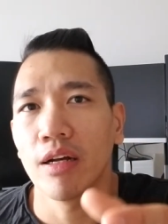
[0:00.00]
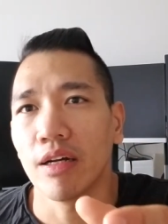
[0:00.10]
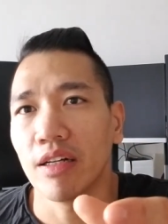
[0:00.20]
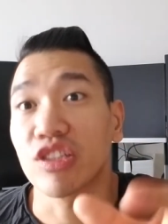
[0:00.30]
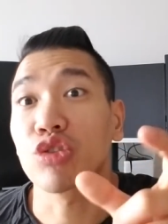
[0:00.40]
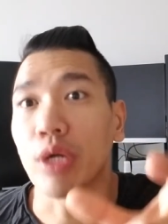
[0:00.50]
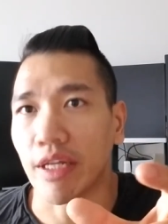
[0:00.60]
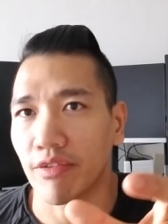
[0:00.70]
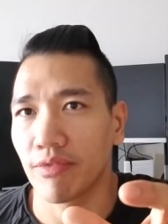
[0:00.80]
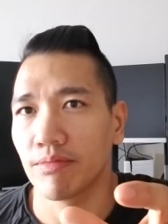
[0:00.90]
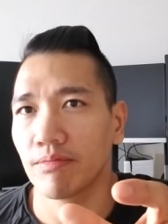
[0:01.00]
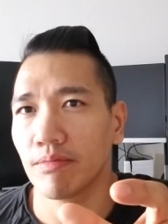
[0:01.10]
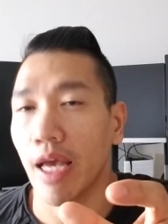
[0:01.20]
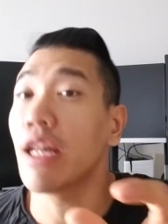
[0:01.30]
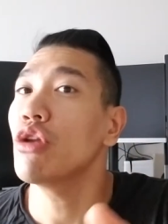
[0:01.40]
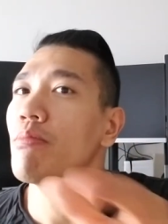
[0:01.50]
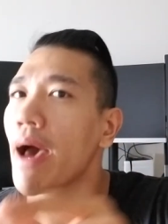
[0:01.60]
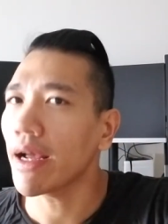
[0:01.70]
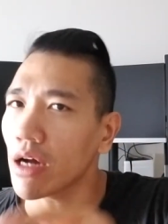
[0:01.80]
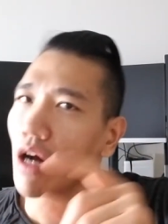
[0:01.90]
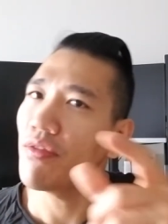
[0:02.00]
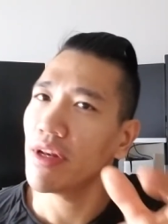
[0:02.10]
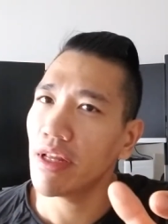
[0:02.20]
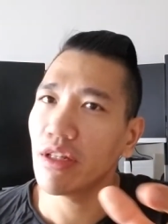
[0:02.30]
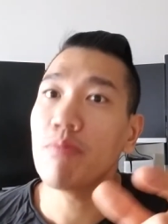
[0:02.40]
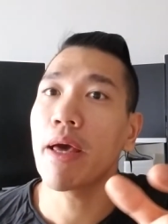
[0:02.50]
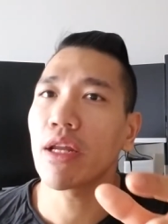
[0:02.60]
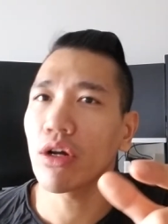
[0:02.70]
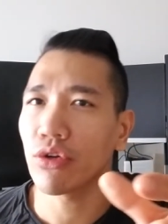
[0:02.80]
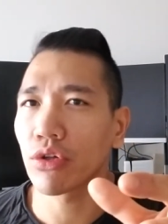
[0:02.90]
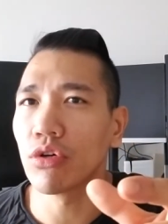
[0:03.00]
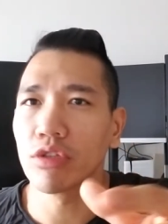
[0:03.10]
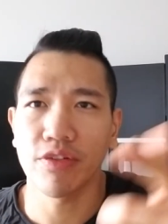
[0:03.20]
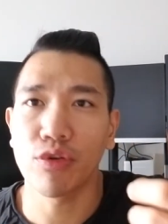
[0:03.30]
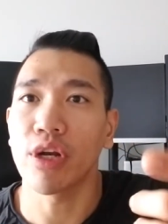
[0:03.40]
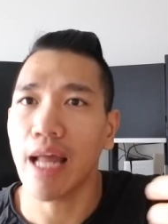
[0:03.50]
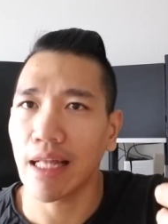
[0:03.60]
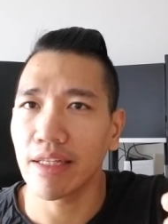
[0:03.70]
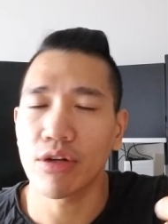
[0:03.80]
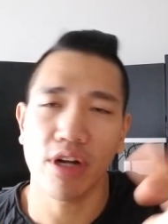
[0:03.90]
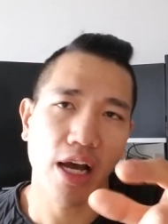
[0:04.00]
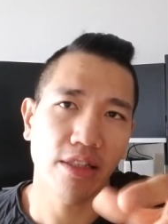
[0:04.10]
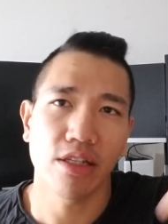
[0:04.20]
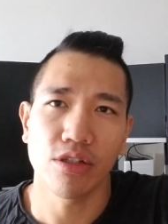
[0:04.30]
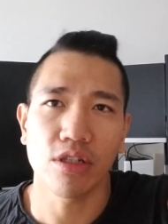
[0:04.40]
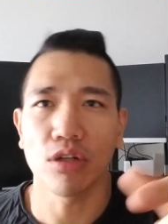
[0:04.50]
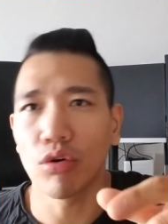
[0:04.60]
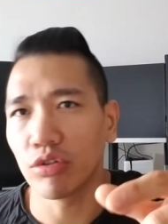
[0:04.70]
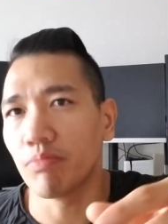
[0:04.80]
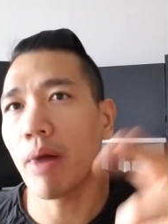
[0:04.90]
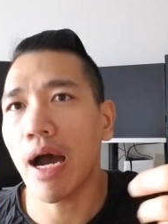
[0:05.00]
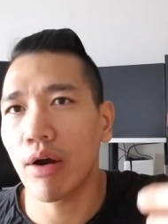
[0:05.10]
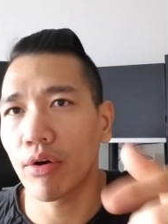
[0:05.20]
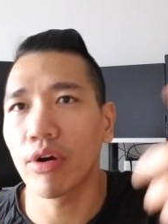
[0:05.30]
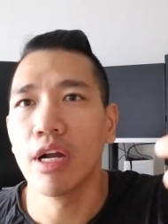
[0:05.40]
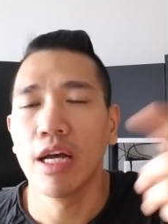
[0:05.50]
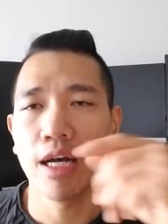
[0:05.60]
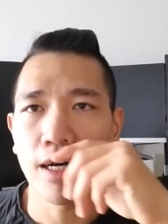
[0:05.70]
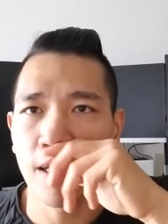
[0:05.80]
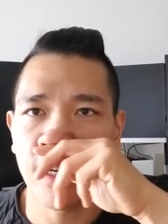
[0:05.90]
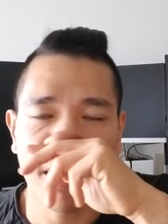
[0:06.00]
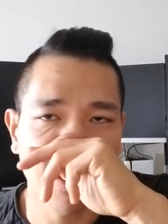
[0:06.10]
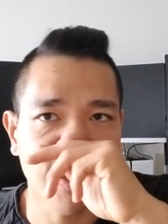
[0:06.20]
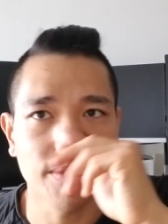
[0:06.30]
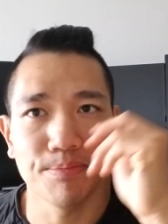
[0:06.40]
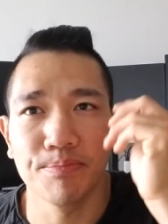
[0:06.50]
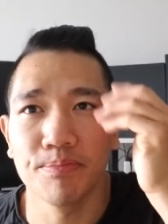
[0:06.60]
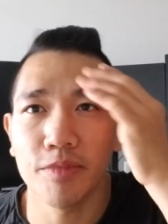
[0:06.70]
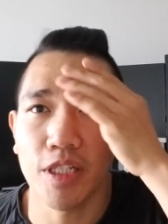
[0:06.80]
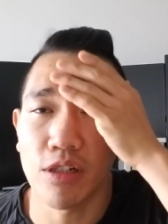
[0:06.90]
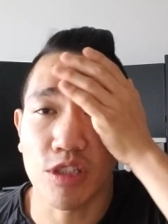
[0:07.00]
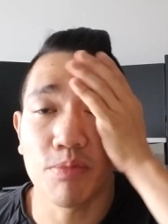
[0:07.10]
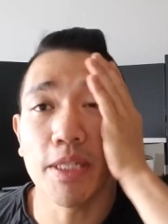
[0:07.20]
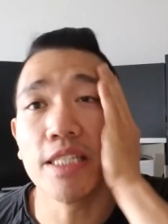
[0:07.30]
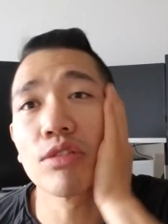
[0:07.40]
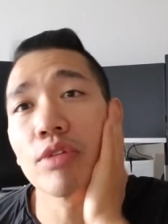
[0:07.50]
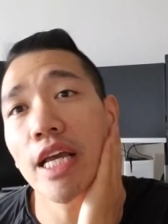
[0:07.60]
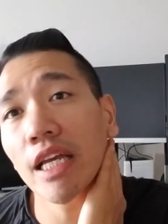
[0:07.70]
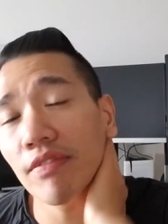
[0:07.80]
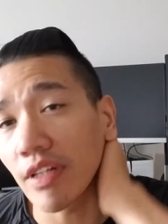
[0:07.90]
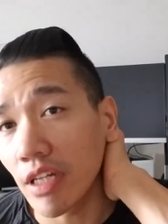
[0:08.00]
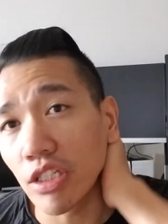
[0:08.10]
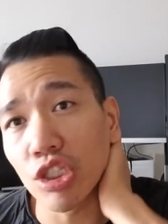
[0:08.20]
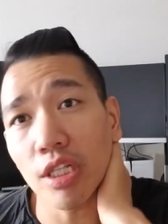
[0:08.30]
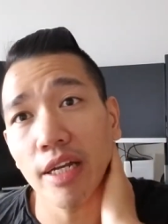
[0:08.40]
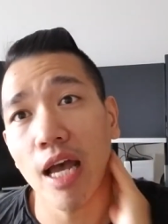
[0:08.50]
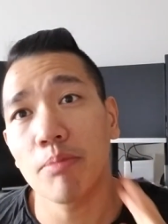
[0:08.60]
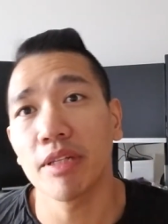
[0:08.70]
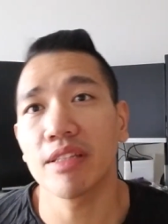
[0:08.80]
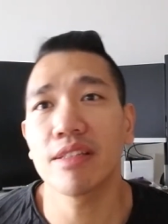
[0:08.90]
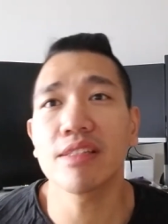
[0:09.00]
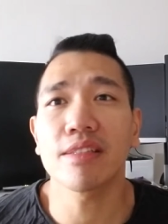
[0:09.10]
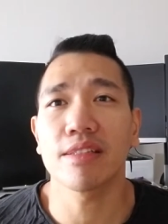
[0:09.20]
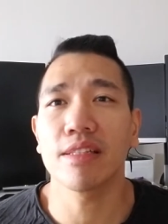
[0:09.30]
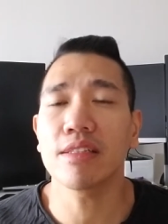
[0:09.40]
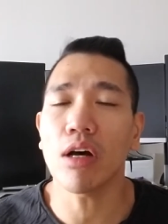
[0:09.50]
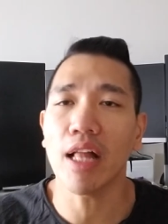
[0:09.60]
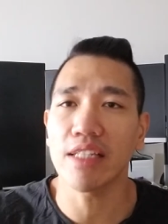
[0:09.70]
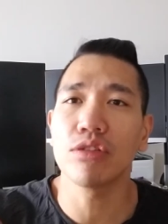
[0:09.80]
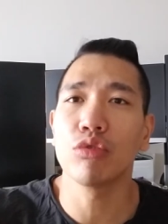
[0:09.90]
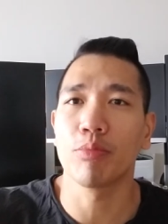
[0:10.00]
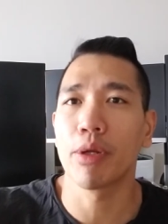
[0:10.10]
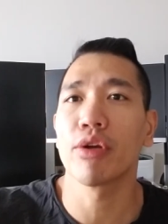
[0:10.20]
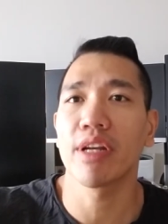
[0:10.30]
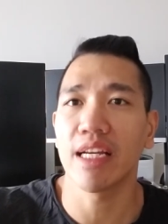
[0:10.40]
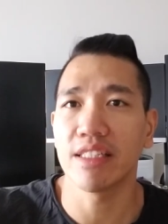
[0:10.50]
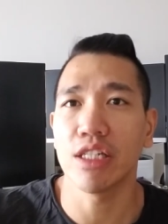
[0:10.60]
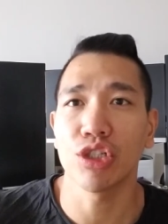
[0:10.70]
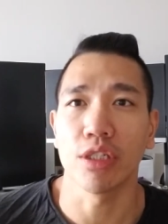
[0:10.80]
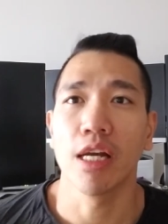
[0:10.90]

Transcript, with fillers: uh, strength. And then you back off, and then depending on your goals, if you're an athlete or not, then you can go into power, uh, you know, speed, strength, and, and shit like that. But this, this all has to do with periodization.